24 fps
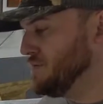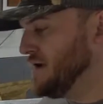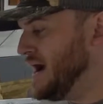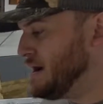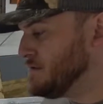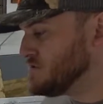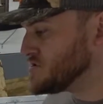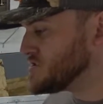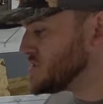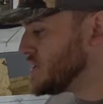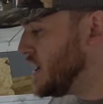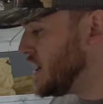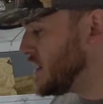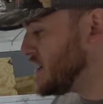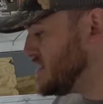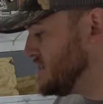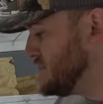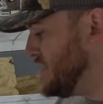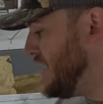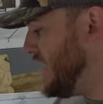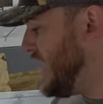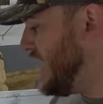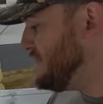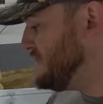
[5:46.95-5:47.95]
Matt was talking
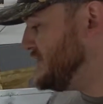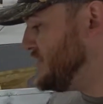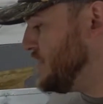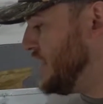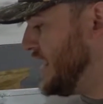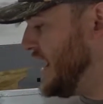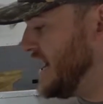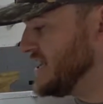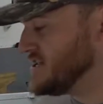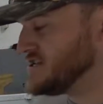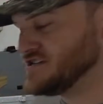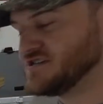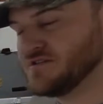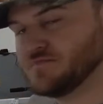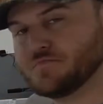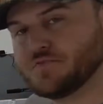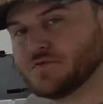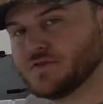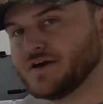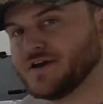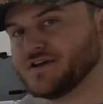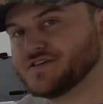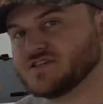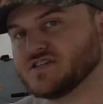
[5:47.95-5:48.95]
about, having your hatches in
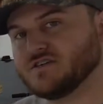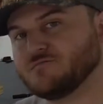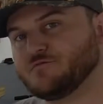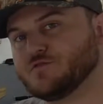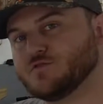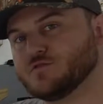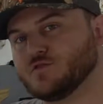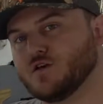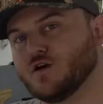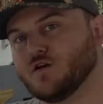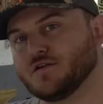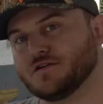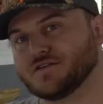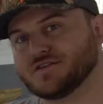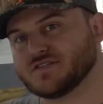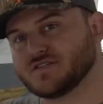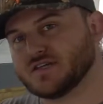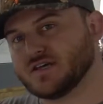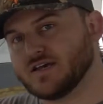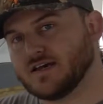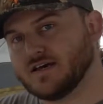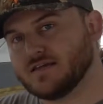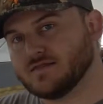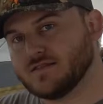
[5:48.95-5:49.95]
place, if you noticed
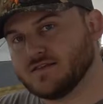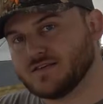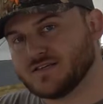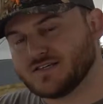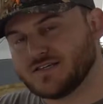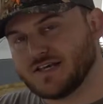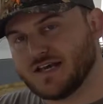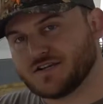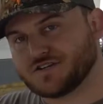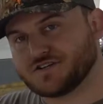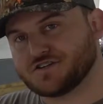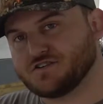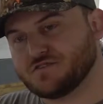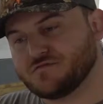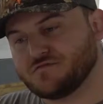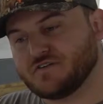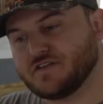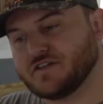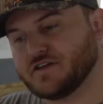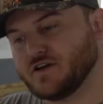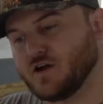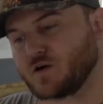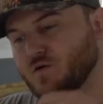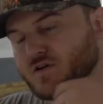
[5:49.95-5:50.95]
in the section of the
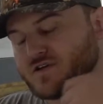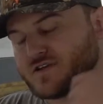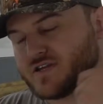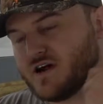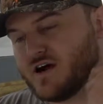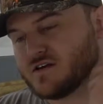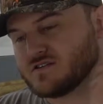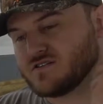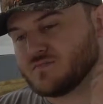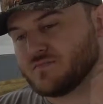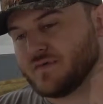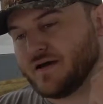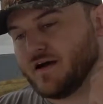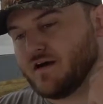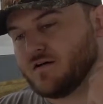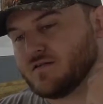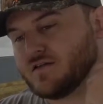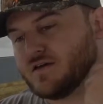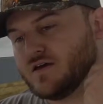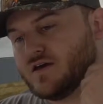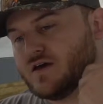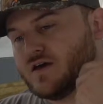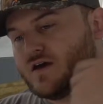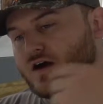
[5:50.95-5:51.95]
video where it talked
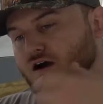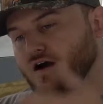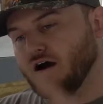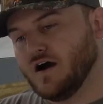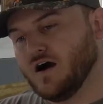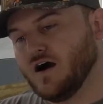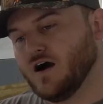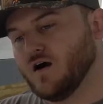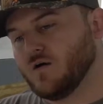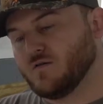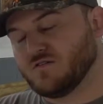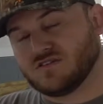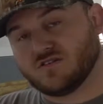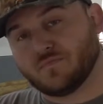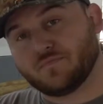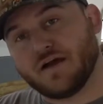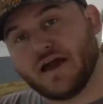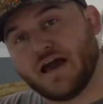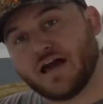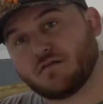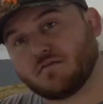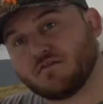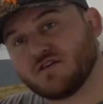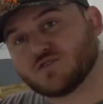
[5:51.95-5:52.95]
about where the
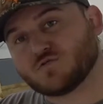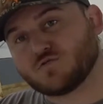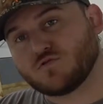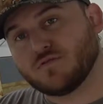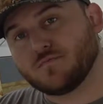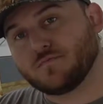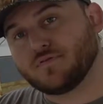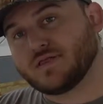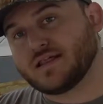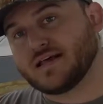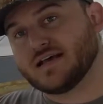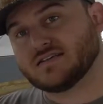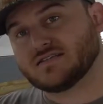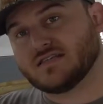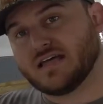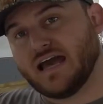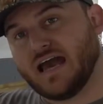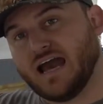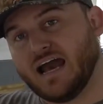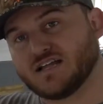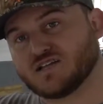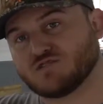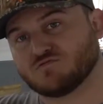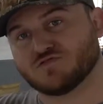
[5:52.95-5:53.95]
batteries were in place, the
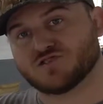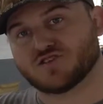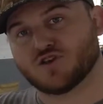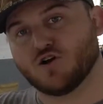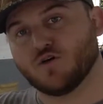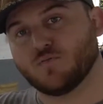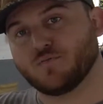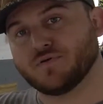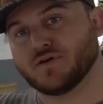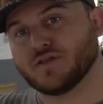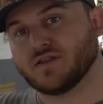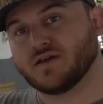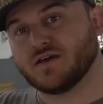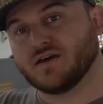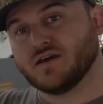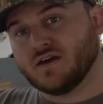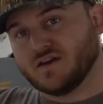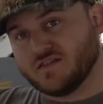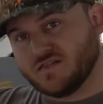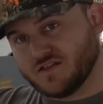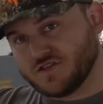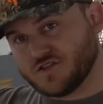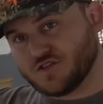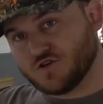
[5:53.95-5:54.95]
hatch was open,
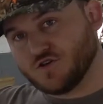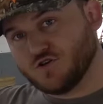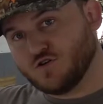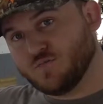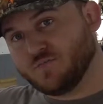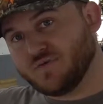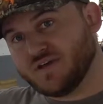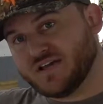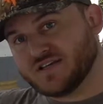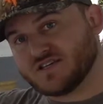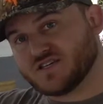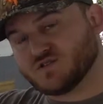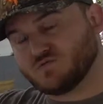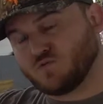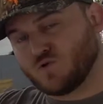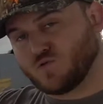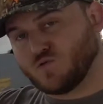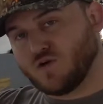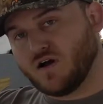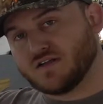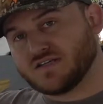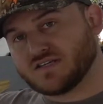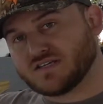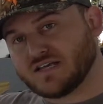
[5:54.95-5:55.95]
the two pieces were
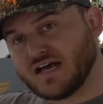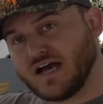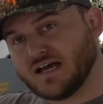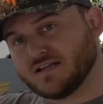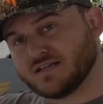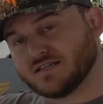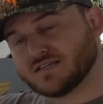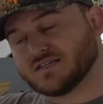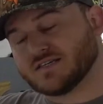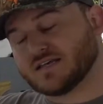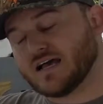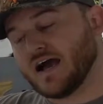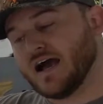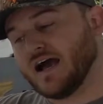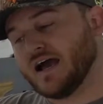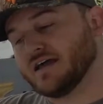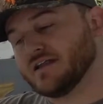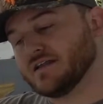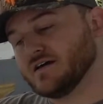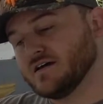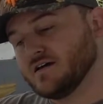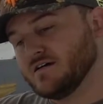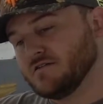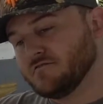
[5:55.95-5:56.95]
run side to side
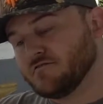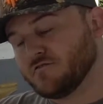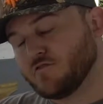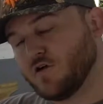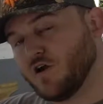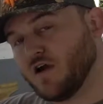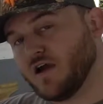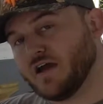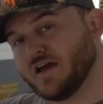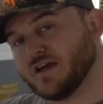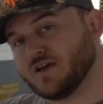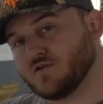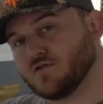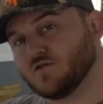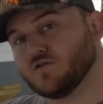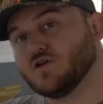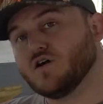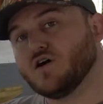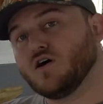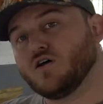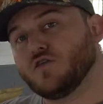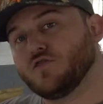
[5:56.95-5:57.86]
for our angle.